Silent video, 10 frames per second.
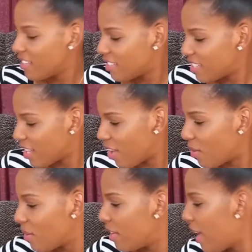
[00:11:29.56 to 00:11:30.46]

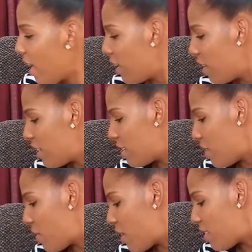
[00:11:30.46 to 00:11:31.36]
So yeah, let's see,
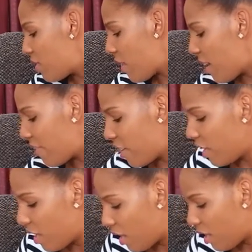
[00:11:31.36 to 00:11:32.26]
what else do I have
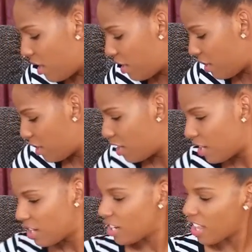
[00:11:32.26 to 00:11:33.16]
here?
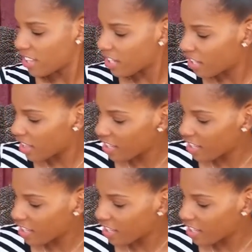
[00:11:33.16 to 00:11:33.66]
Nothing.